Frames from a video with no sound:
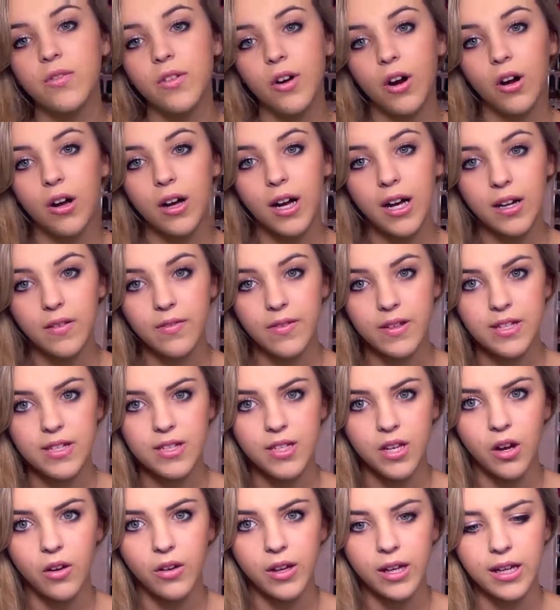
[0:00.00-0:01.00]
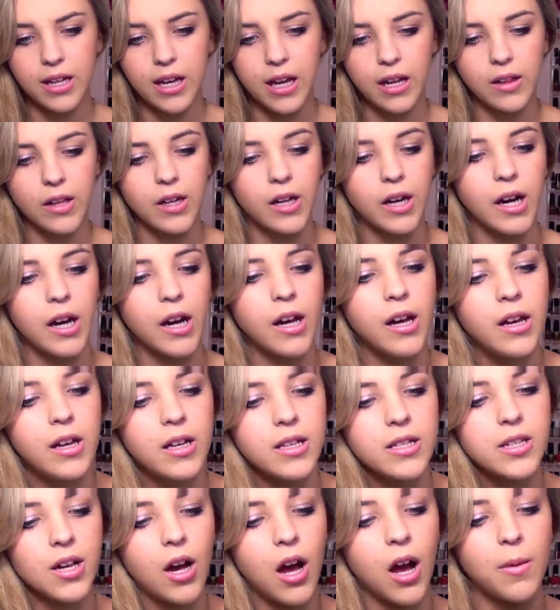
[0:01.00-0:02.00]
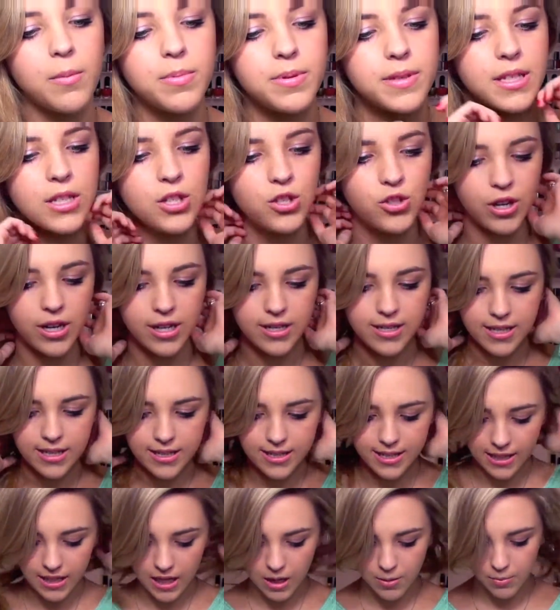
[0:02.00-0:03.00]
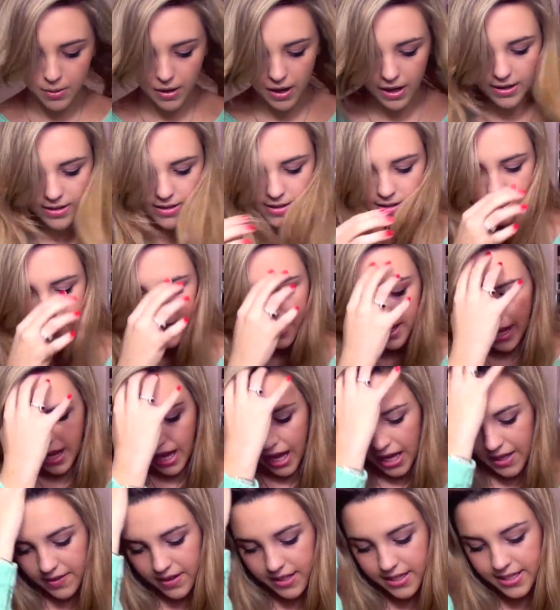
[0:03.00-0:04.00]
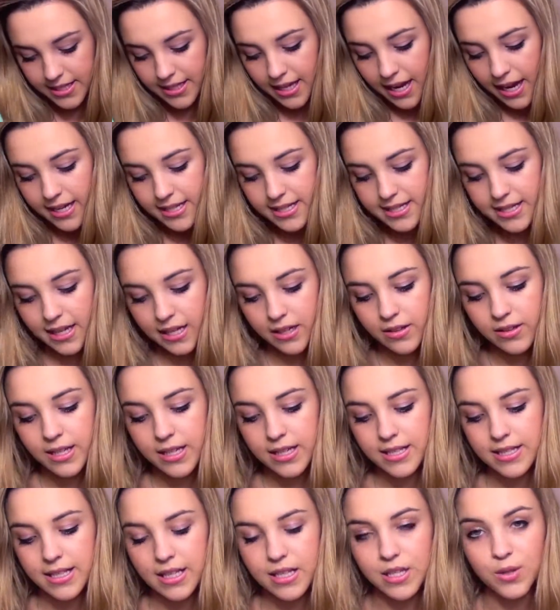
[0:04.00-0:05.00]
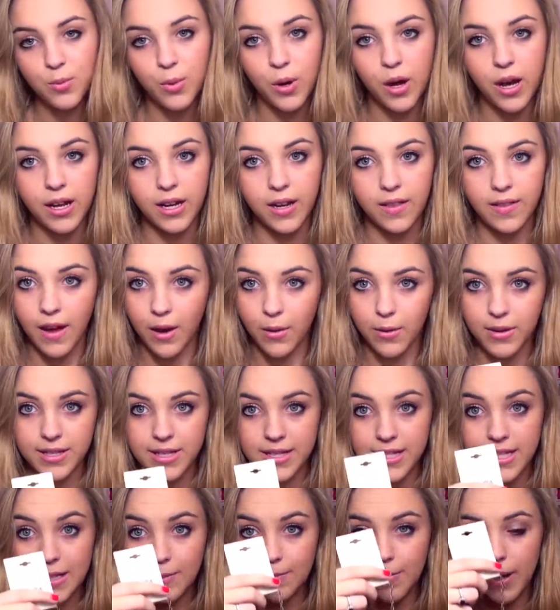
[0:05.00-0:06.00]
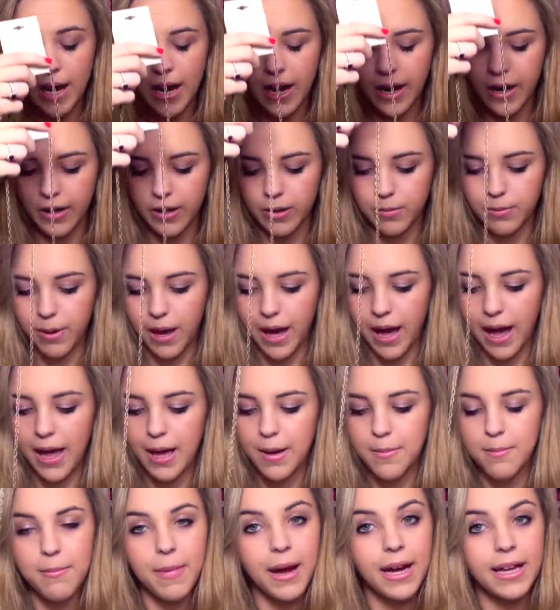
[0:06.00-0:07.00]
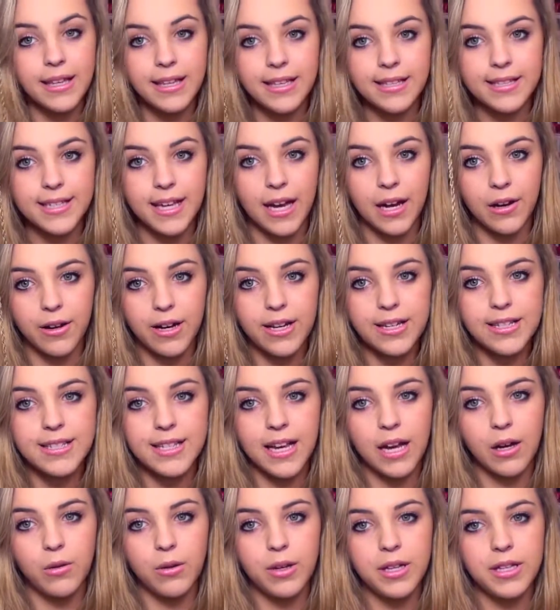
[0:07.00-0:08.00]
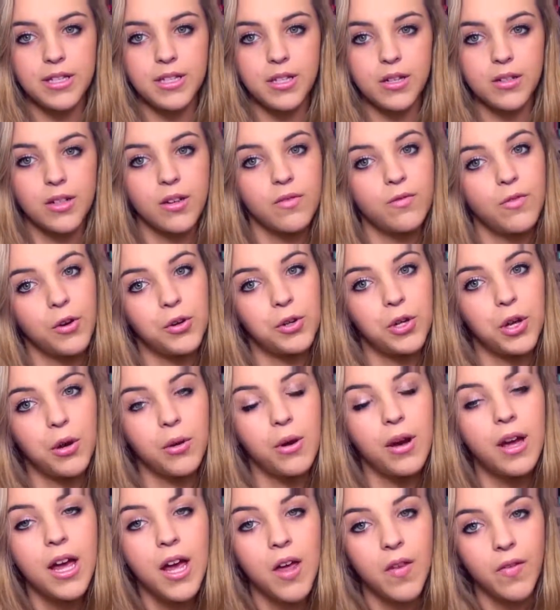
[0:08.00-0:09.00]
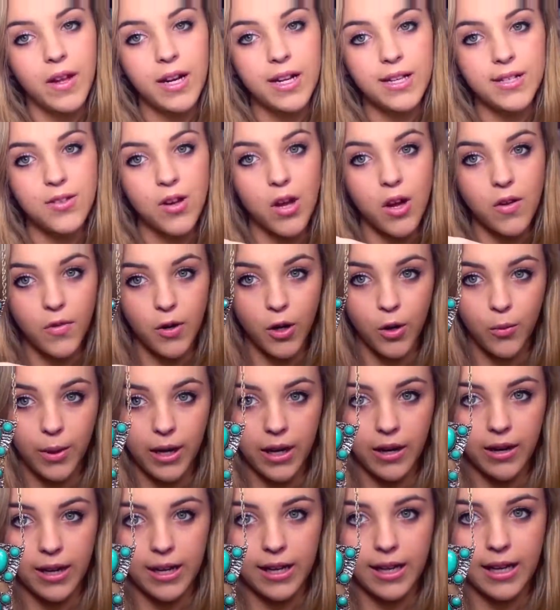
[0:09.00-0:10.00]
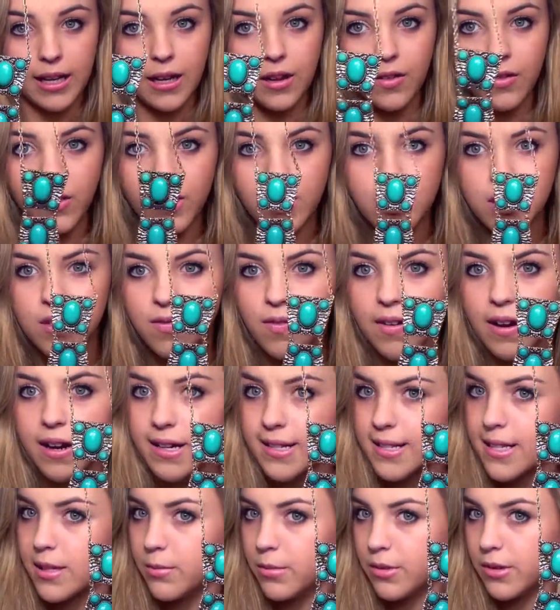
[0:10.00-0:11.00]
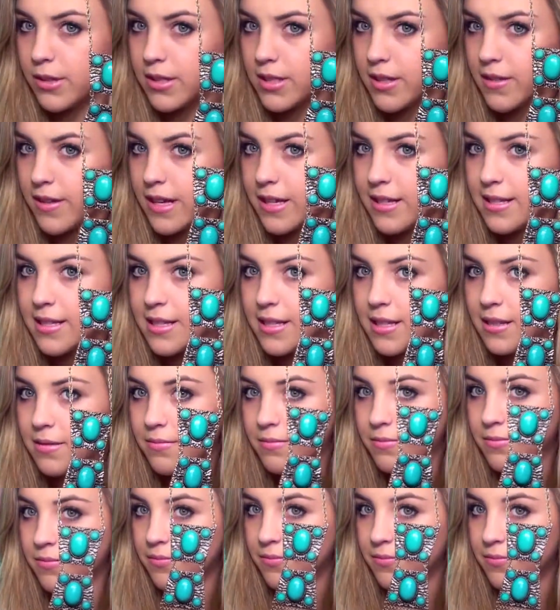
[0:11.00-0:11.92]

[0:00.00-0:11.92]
for all kind of the solid color tops and dresses that I bought. And this last necklace is one that was inspired by Miley Cyrus. I will insert the photo that I saw of her wearing, and it looks very similar to this.